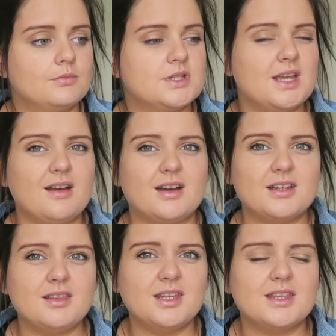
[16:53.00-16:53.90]
So yeah, I
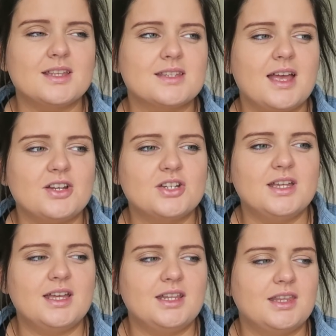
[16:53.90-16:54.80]
don't think that's
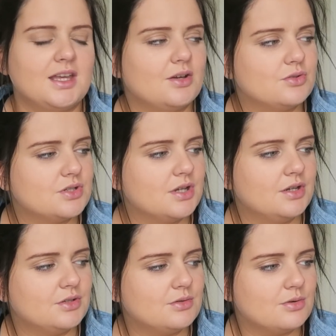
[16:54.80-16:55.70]
actually anything else
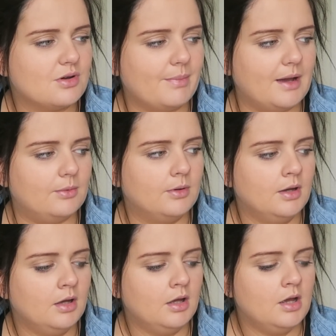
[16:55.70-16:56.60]
to talk about.
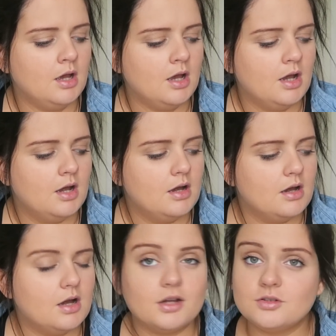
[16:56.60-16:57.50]

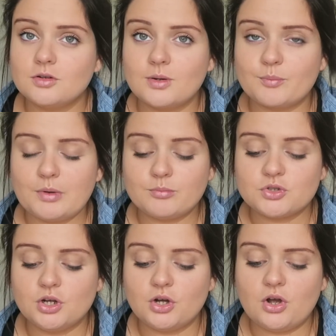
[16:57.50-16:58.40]
I'll do a quick bump
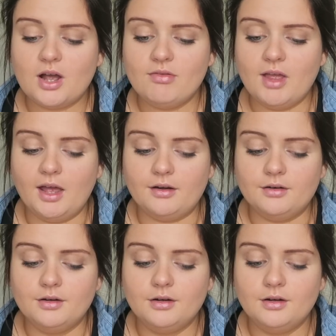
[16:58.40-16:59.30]
shot and
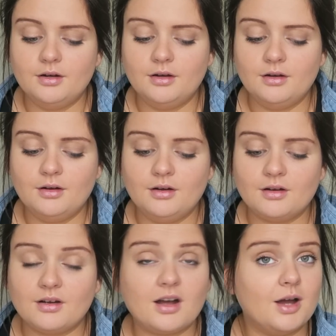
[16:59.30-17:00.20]
then
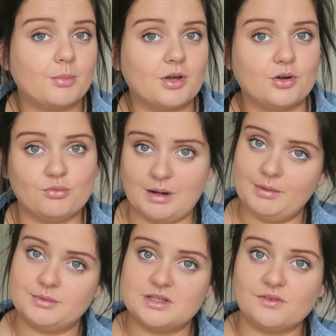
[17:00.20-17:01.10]
I'm gonna wrap
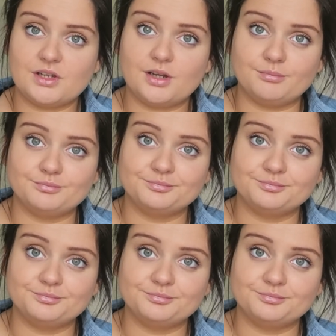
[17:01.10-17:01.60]
up this video.